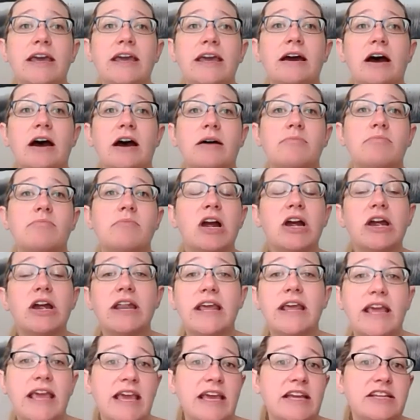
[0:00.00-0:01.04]

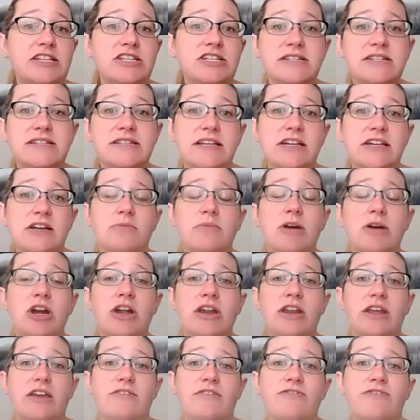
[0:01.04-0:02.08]
marketing agency or
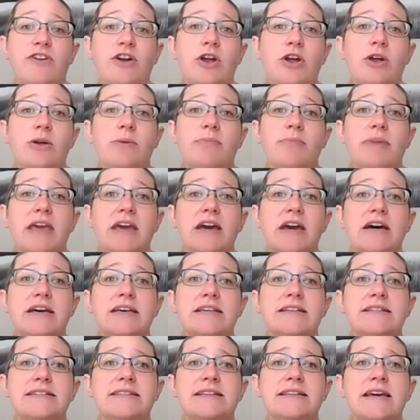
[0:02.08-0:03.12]
marketing firm
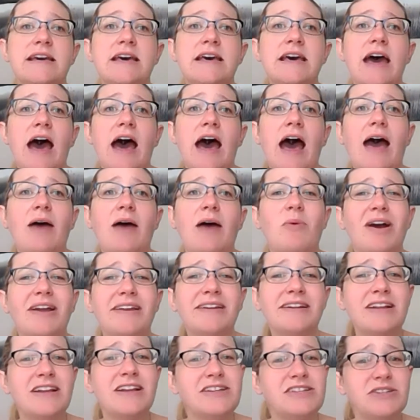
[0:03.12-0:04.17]
because I
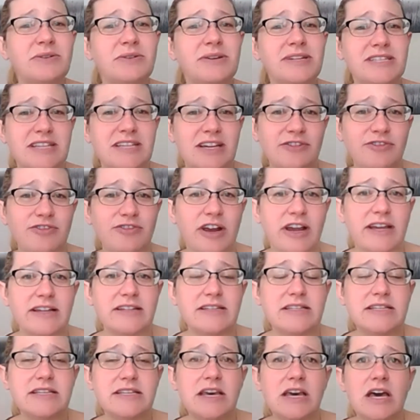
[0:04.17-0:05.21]
wanted to do it
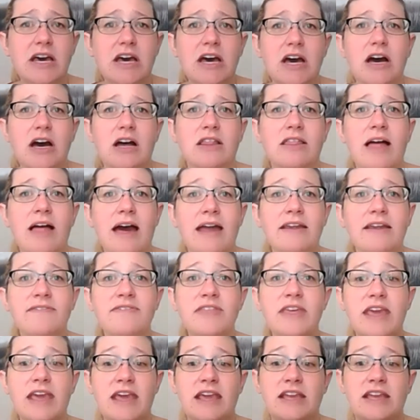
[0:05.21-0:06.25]
different. A lot of
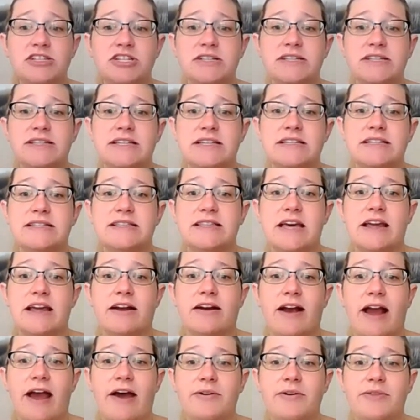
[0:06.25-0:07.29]
the agencies that
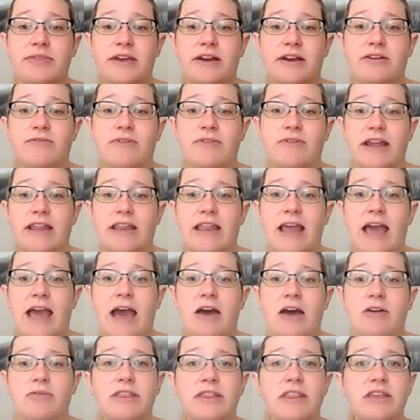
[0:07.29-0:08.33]
are out there right
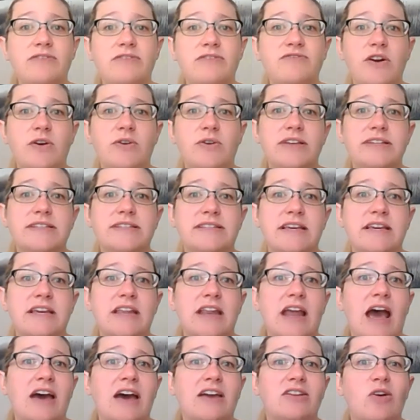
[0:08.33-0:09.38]
now really focus in
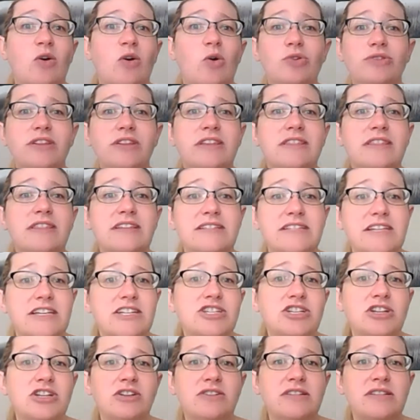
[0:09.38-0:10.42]
on only the
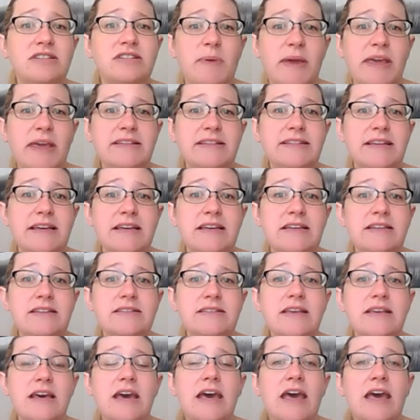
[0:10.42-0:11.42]
digital spaces.